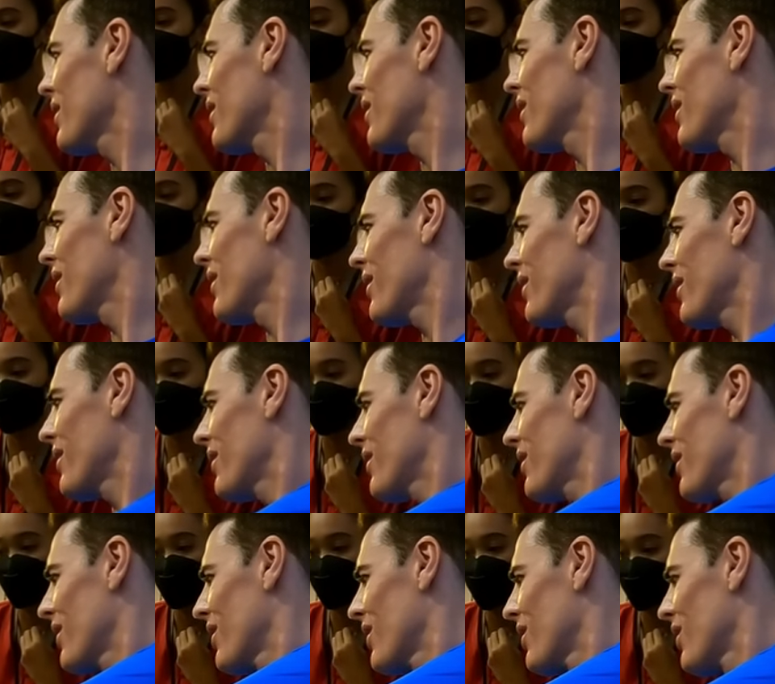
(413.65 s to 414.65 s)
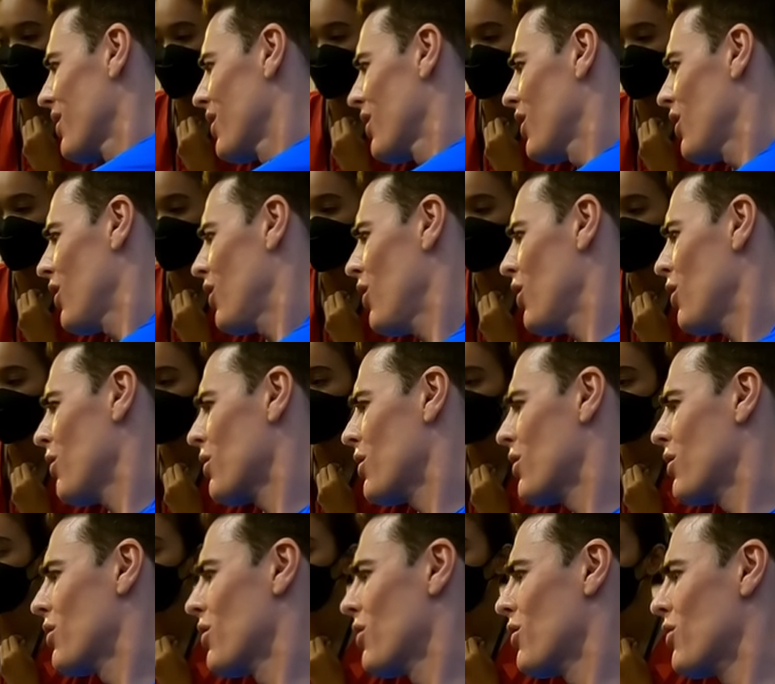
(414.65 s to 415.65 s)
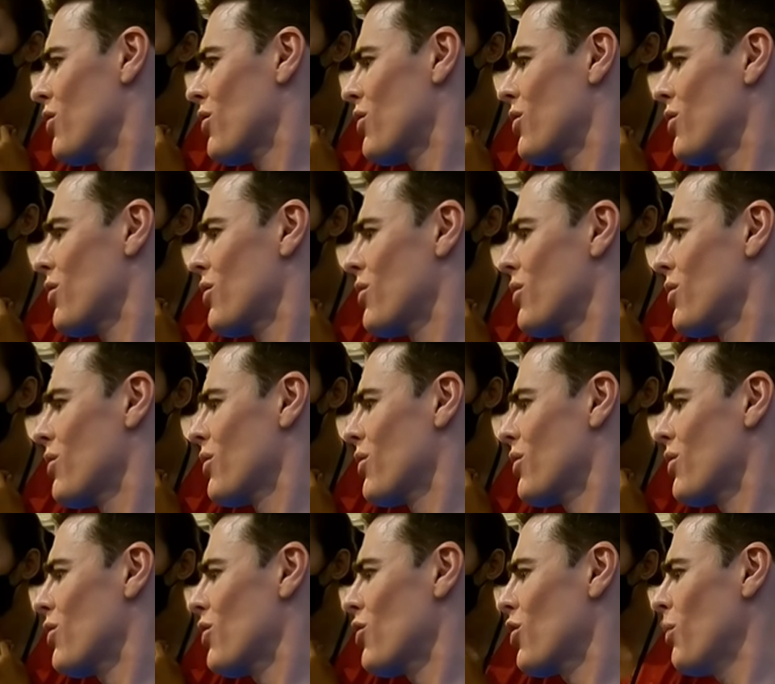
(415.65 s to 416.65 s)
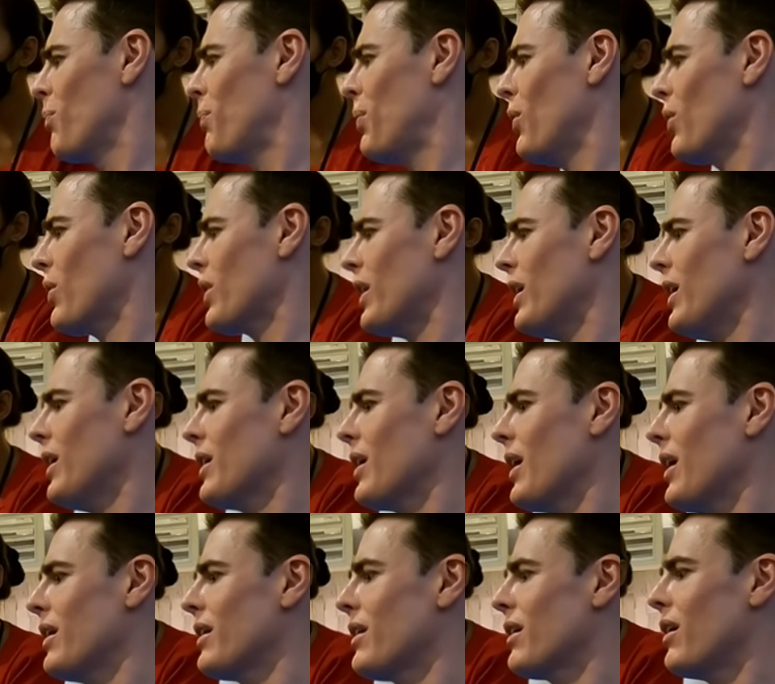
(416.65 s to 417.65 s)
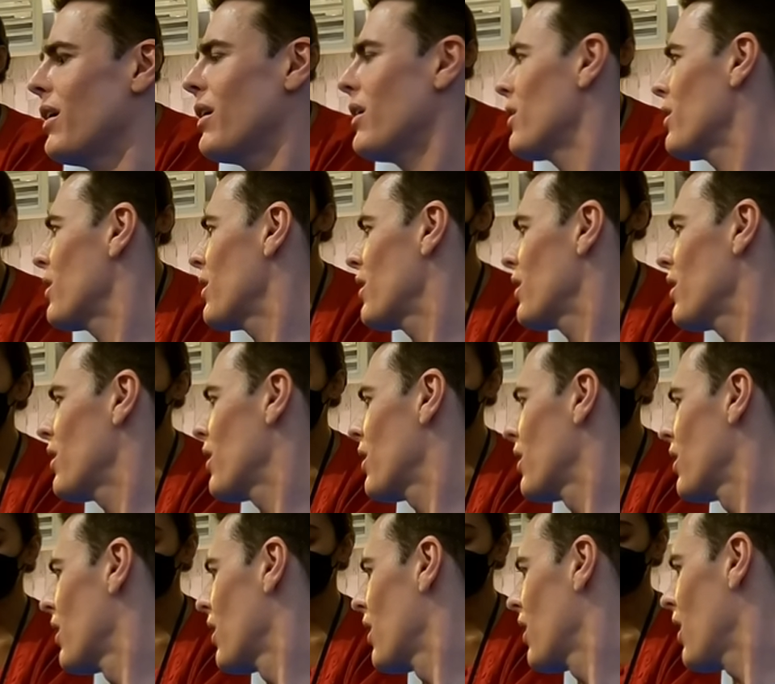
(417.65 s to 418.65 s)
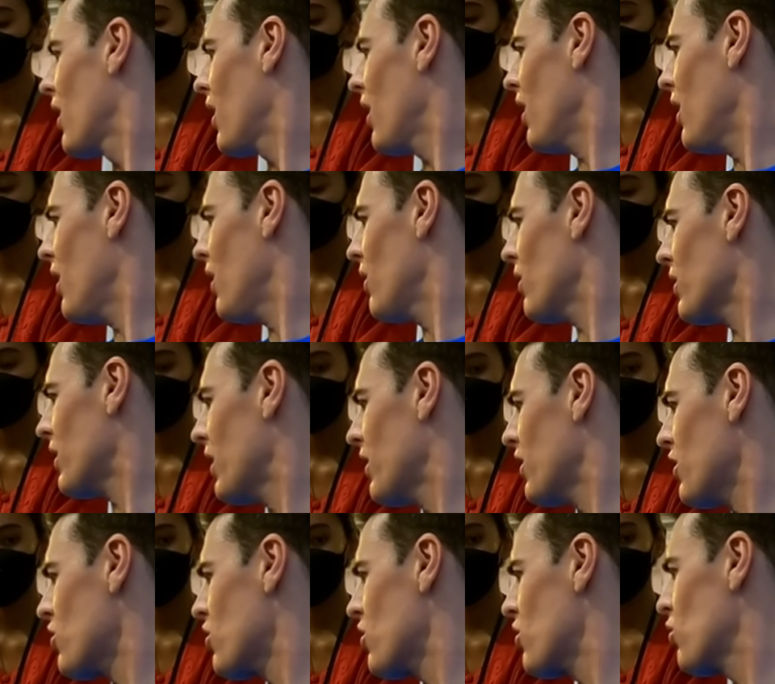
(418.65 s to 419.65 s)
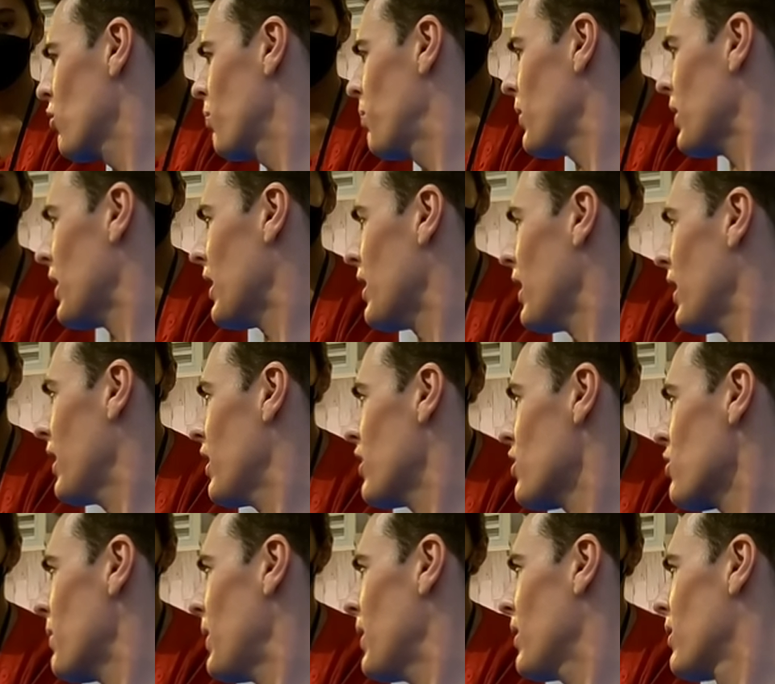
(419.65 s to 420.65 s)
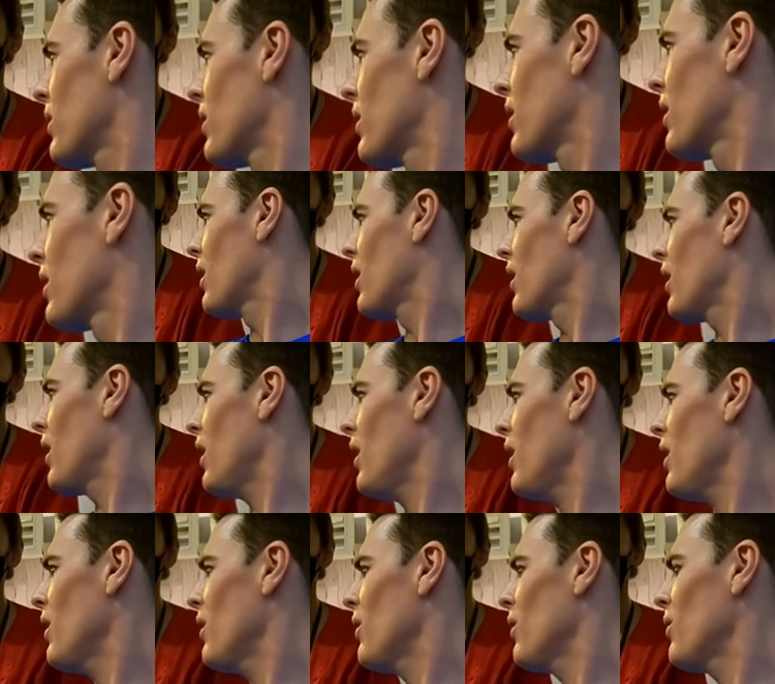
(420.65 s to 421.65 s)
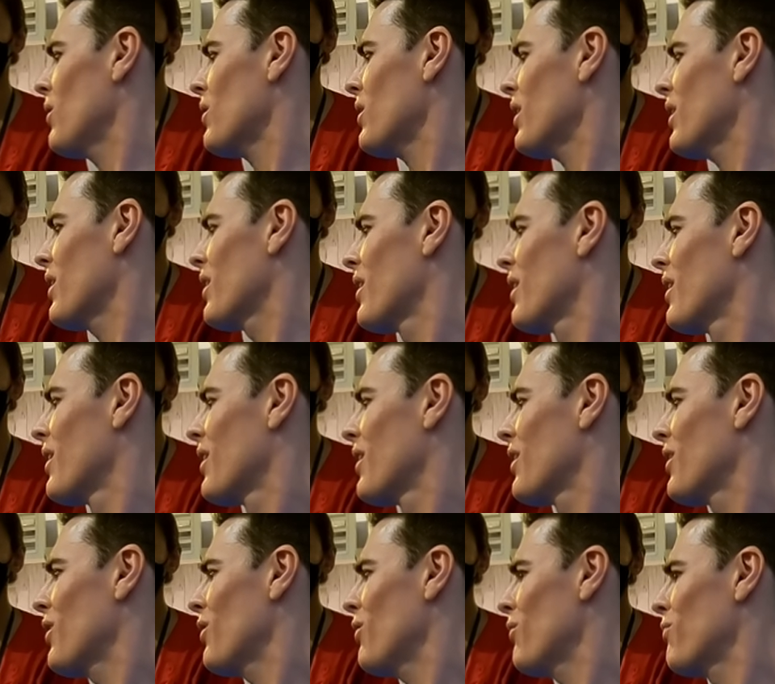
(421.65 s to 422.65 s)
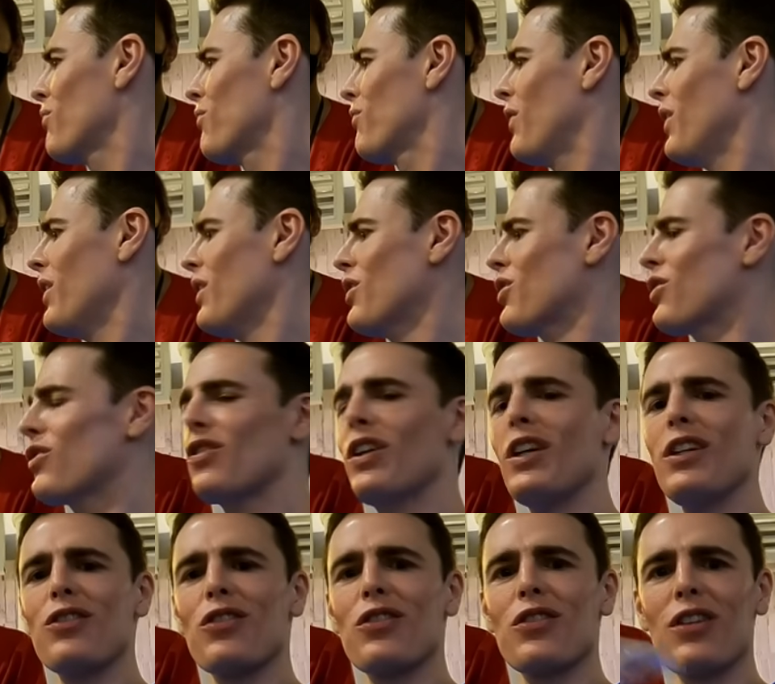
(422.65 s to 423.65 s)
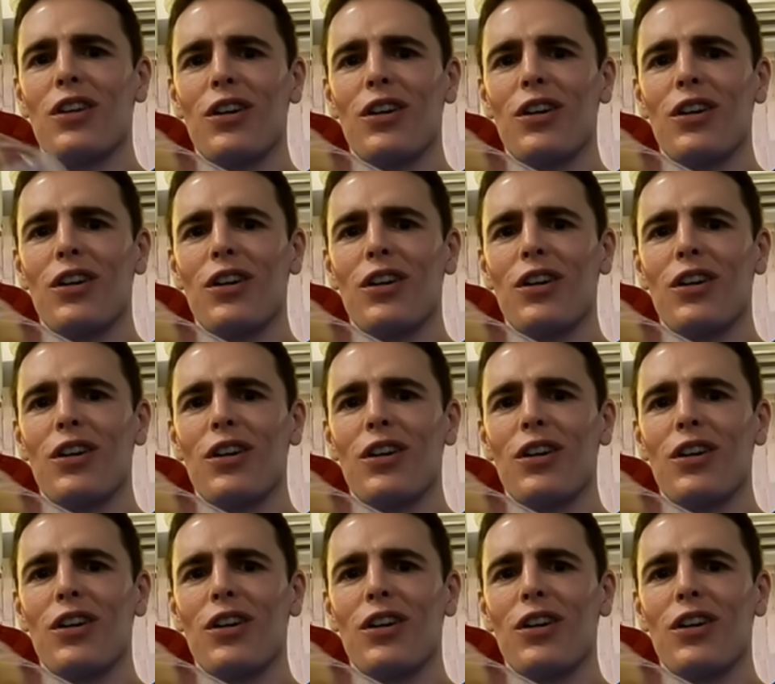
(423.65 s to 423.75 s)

You can try with this one? Oh. Krupok oh, ikan. It's the bigger one. Ah, okay. This krupok ikan as yes. well. Yes. Ah, okay. They're very strange.